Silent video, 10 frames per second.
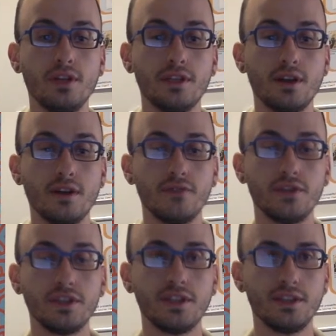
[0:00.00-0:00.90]
these
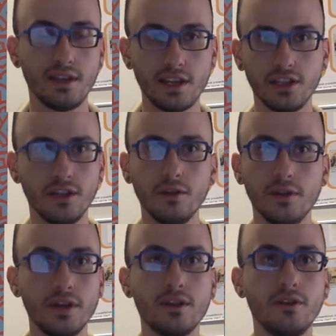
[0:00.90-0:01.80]
conferences, and that's
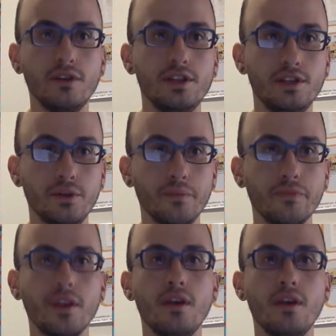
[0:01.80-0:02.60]
included on the grid too.